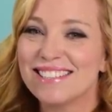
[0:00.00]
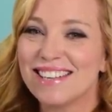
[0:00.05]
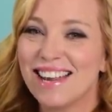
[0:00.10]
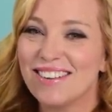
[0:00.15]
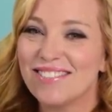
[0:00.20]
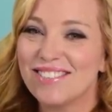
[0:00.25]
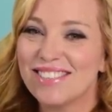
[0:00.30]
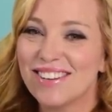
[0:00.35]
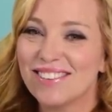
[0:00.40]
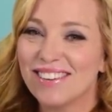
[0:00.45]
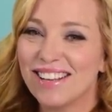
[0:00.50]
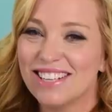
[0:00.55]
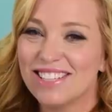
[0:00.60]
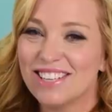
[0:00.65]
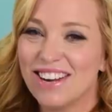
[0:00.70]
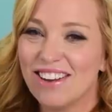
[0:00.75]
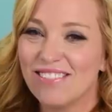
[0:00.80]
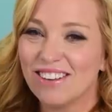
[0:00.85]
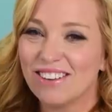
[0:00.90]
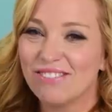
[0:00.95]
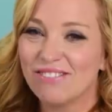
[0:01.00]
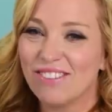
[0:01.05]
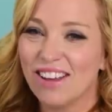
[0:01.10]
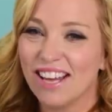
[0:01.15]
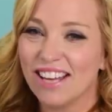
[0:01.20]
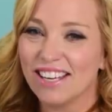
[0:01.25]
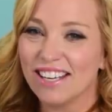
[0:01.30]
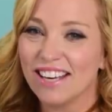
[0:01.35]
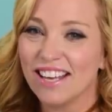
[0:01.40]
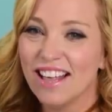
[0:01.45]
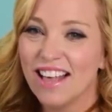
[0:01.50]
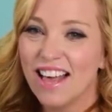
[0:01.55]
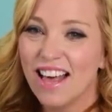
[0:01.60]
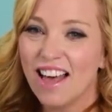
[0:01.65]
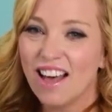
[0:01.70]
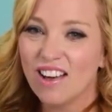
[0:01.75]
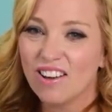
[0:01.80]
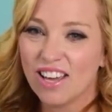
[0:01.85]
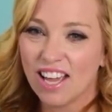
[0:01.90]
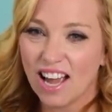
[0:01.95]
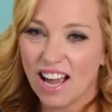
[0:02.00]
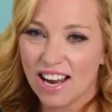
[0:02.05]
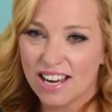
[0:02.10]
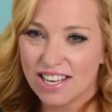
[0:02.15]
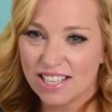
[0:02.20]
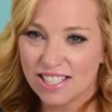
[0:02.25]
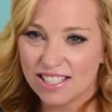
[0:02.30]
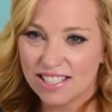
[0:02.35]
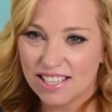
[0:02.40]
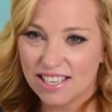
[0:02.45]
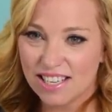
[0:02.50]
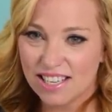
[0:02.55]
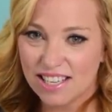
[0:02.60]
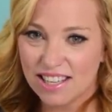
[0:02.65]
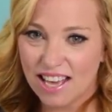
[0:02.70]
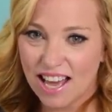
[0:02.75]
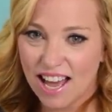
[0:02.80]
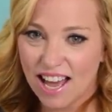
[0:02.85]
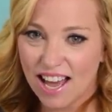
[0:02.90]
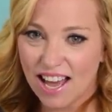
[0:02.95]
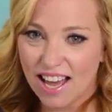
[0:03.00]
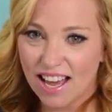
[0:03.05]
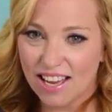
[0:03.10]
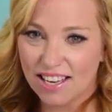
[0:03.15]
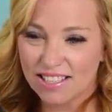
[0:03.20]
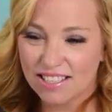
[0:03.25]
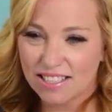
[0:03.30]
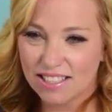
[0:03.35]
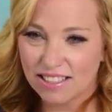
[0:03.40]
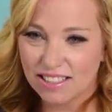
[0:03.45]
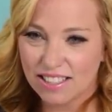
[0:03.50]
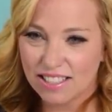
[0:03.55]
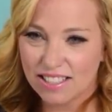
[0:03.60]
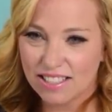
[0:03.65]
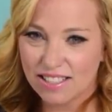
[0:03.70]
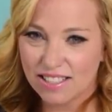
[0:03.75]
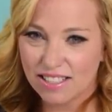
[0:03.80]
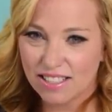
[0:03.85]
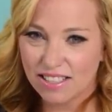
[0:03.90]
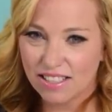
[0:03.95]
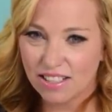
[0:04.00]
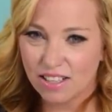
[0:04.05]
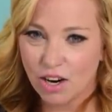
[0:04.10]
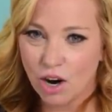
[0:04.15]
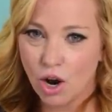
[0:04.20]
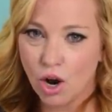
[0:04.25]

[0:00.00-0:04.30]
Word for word: I'm so glad you're having fun. Okay, I see that. Let's see here.